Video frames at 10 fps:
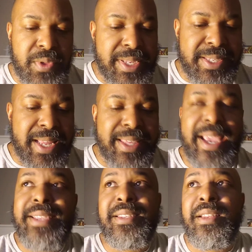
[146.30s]
That's not the
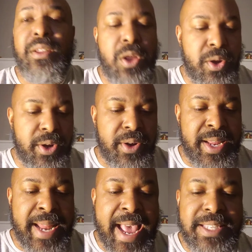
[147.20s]
case any longer.
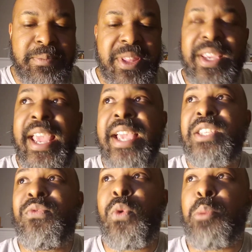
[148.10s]
It hasn't been the
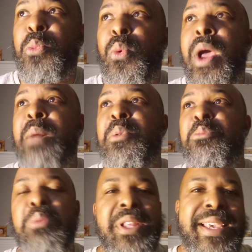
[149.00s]
case for
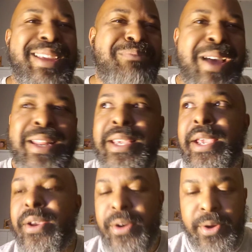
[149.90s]
probably about a
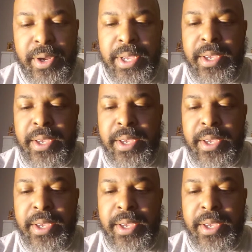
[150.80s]
year.